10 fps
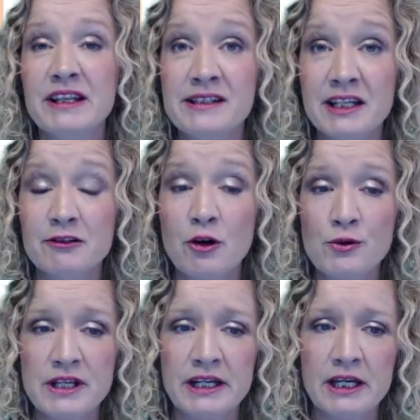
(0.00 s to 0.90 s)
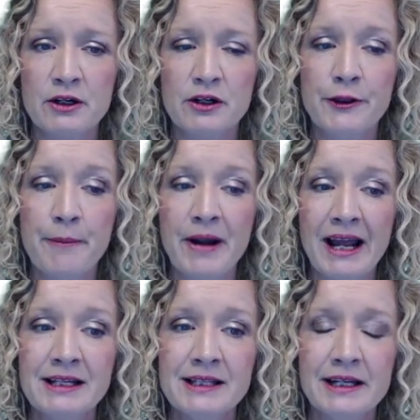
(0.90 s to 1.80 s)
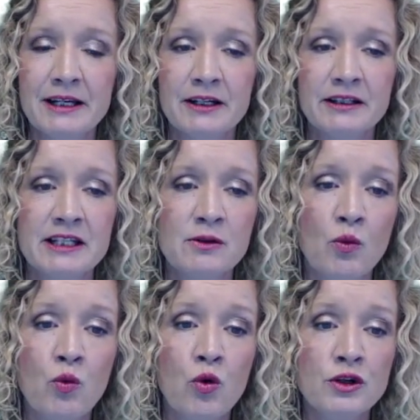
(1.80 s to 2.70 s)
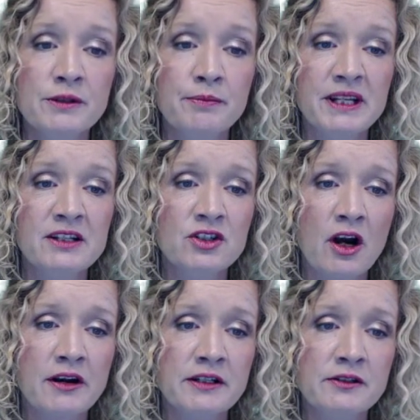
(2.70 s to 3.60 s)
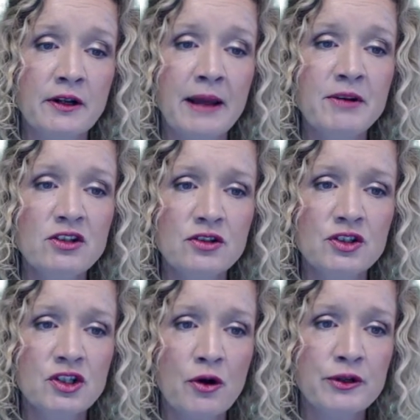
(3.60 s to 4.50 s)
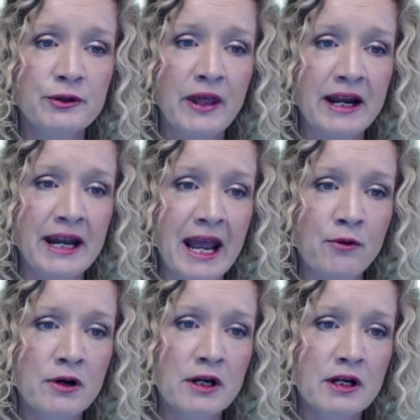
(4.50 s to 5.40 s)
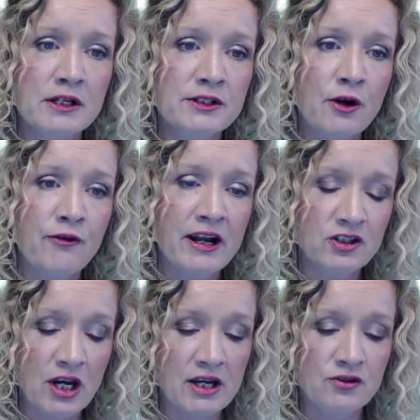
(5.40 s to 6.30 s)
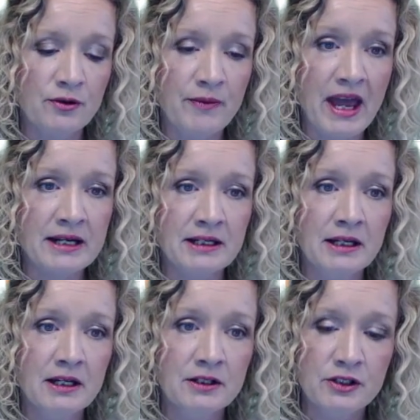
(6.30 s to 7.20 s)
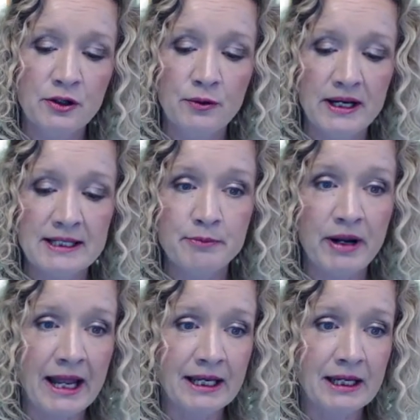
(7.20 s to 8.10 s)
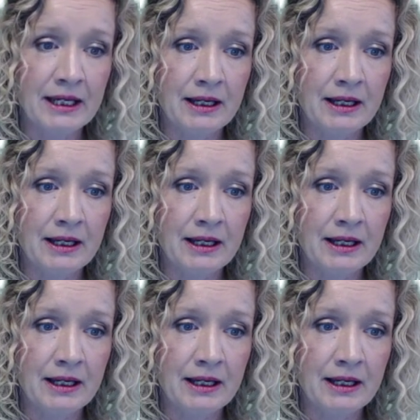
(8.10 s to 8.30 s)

zeros in here or the blanks in here, this would be charted. So let me just show you that now. So if I change from that to is blank,